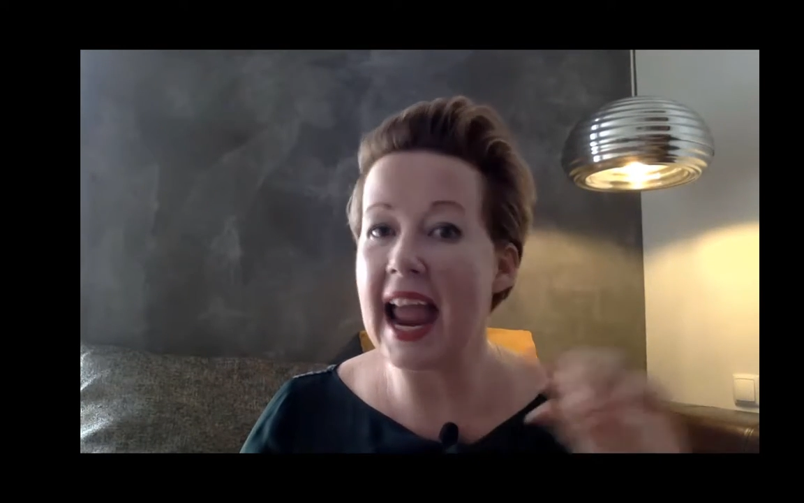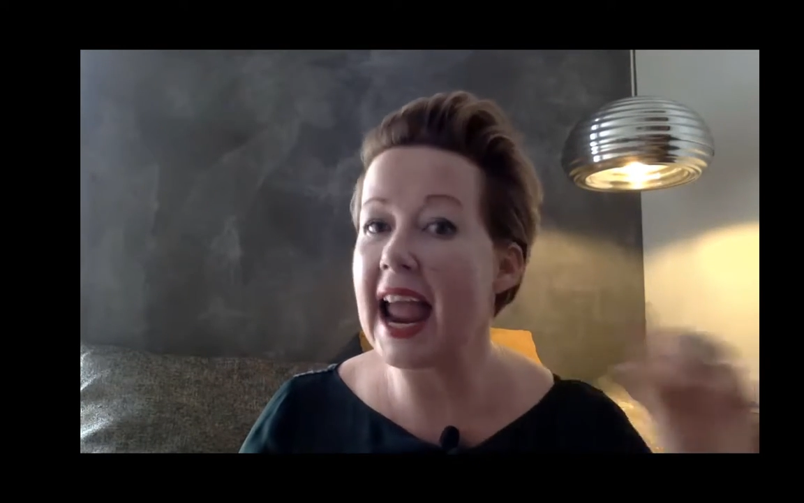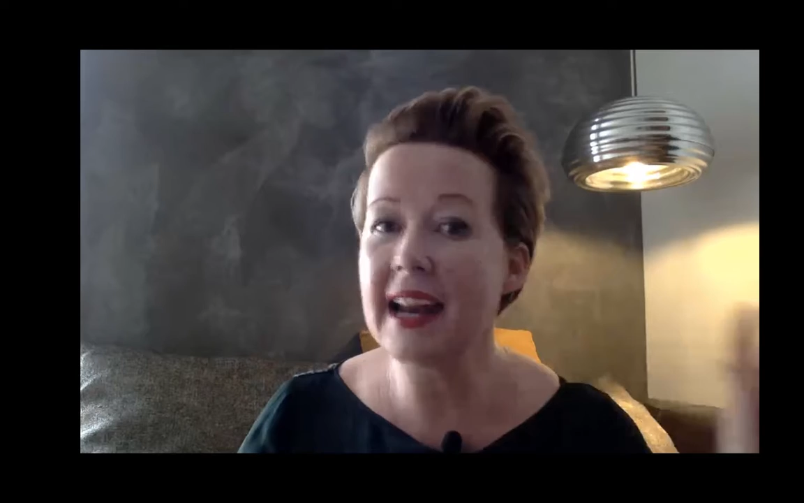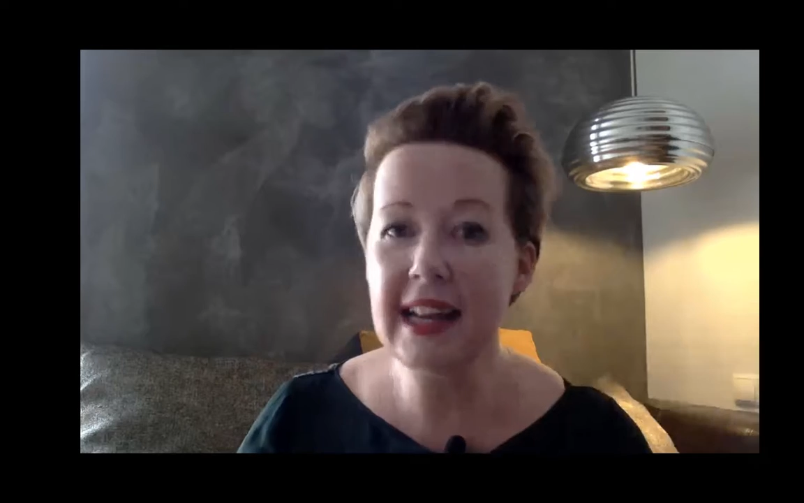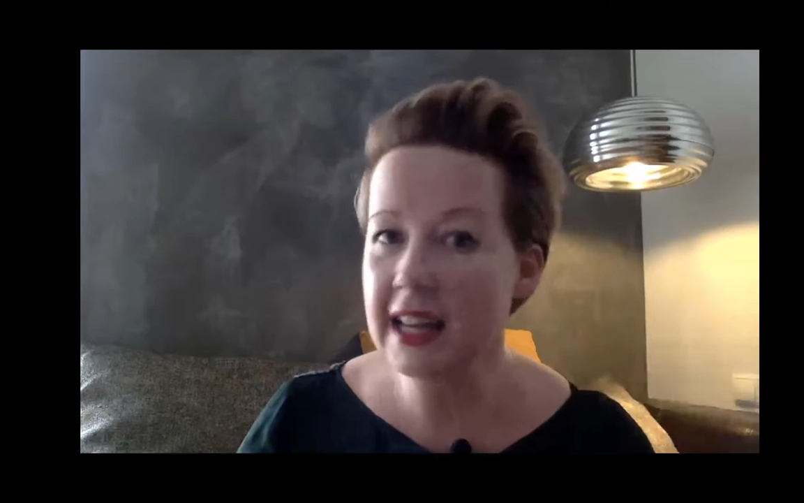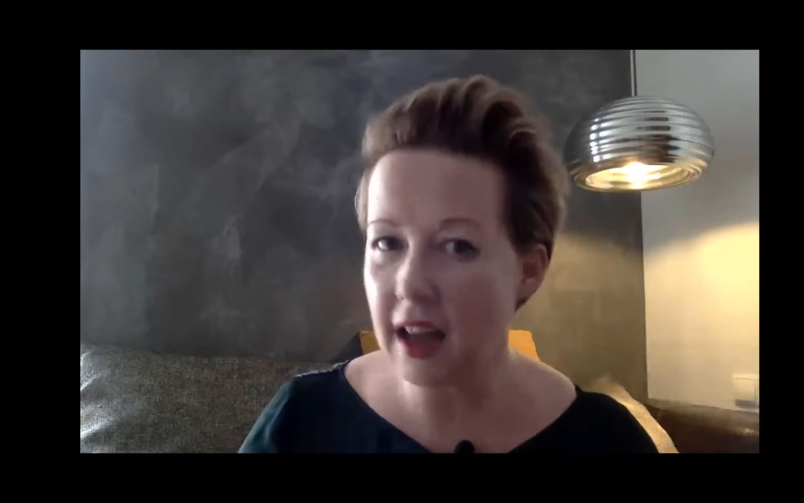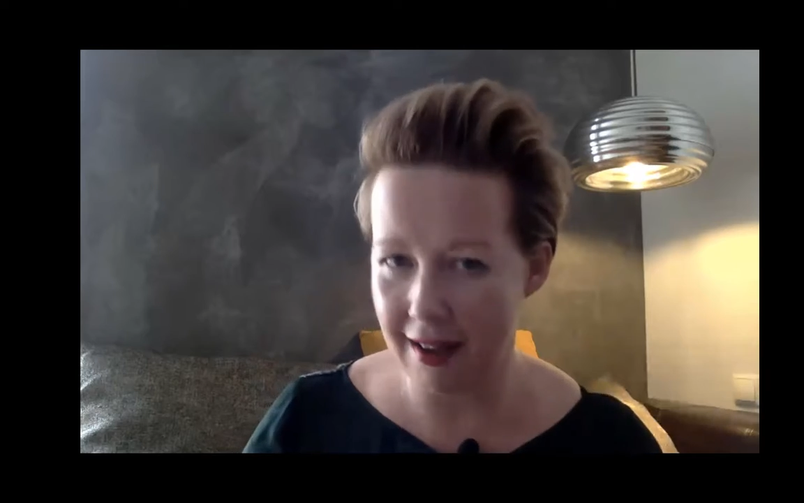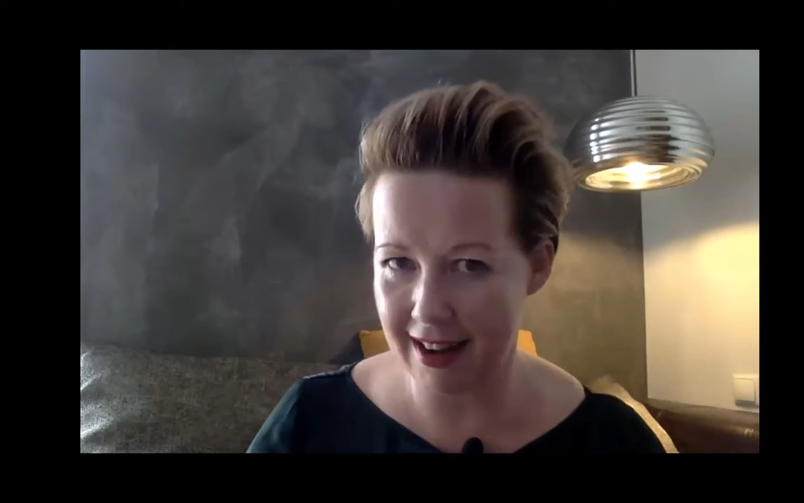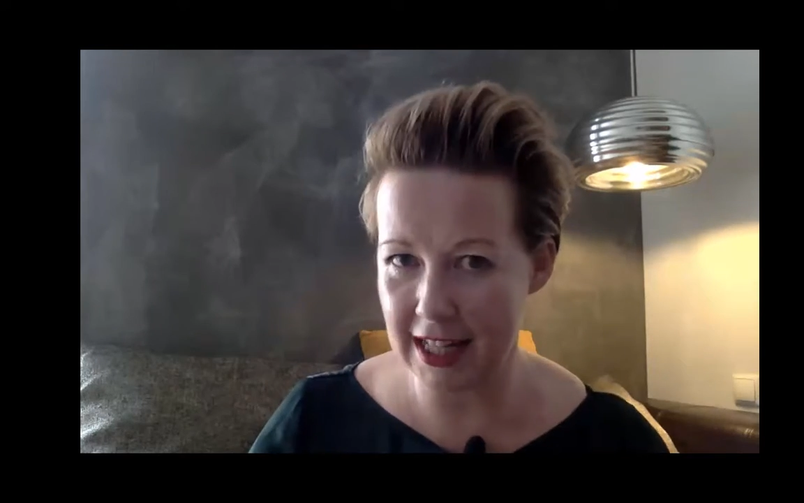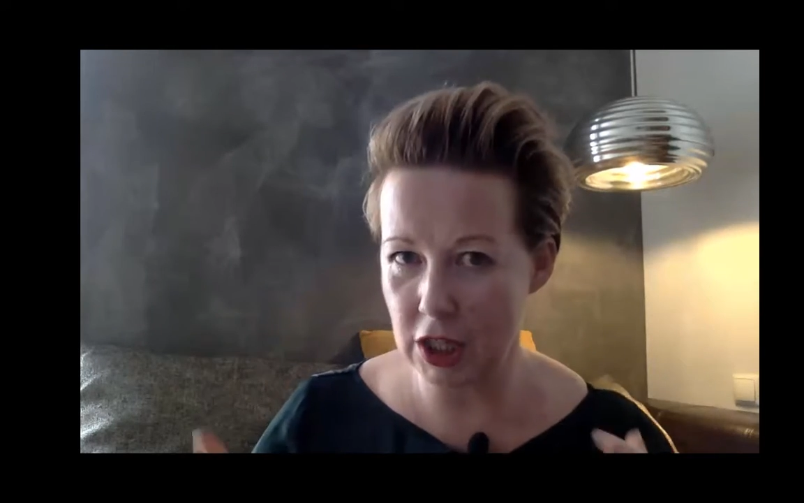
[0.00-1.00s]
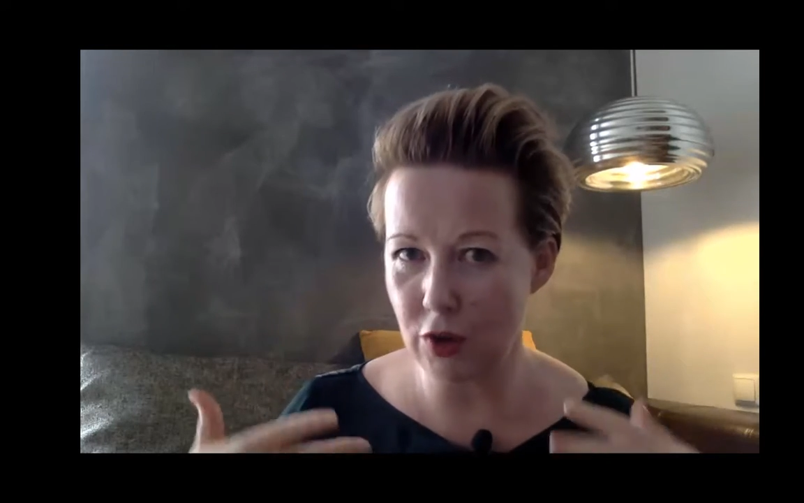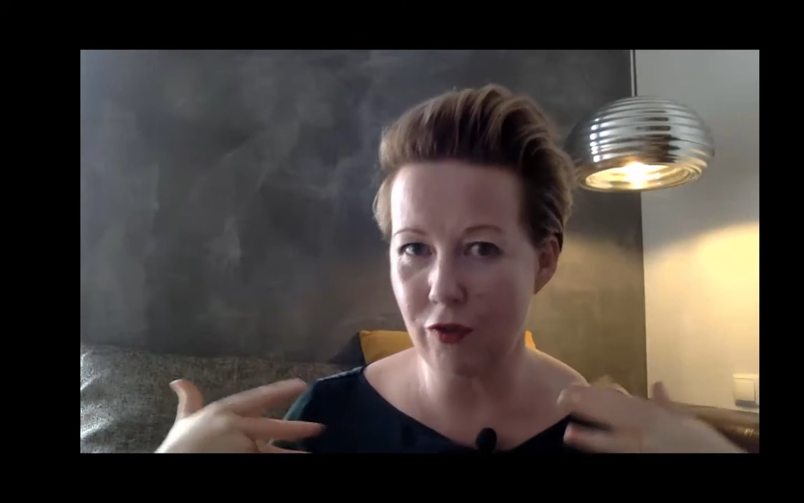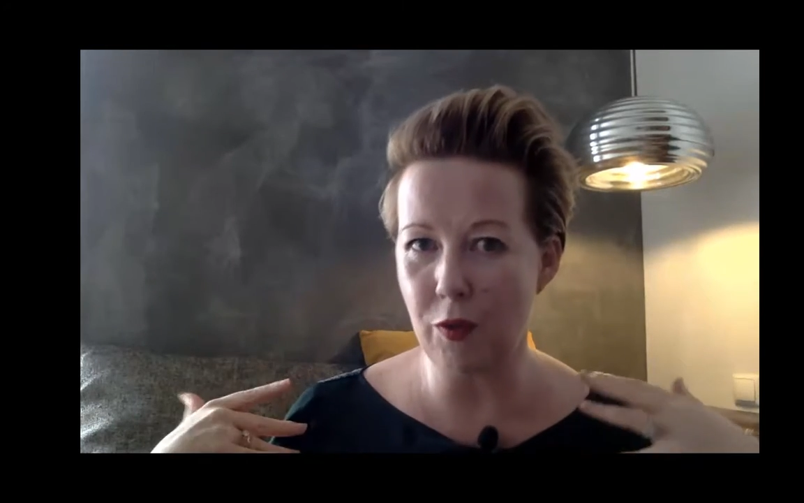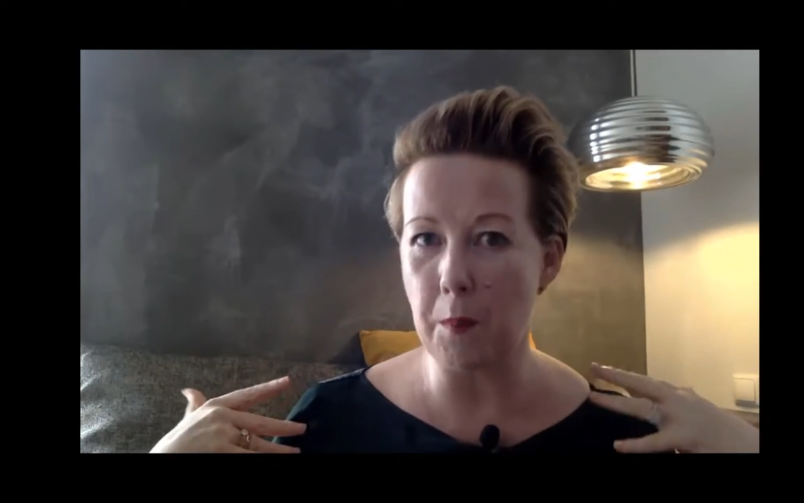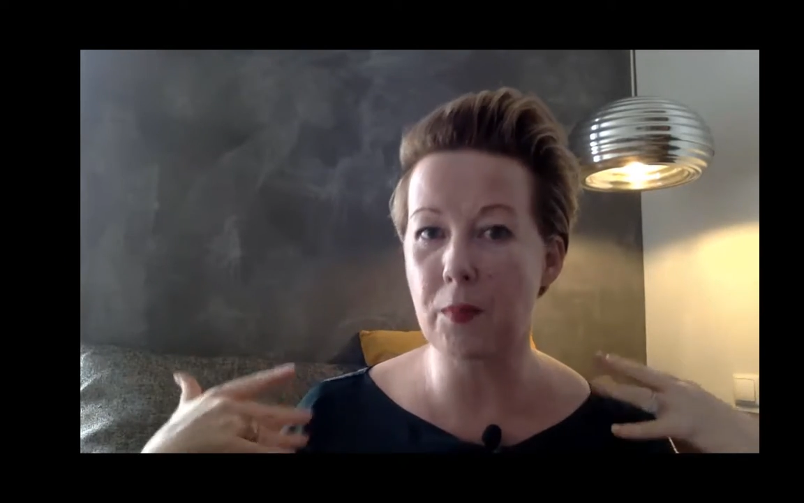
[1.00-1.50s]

any kind of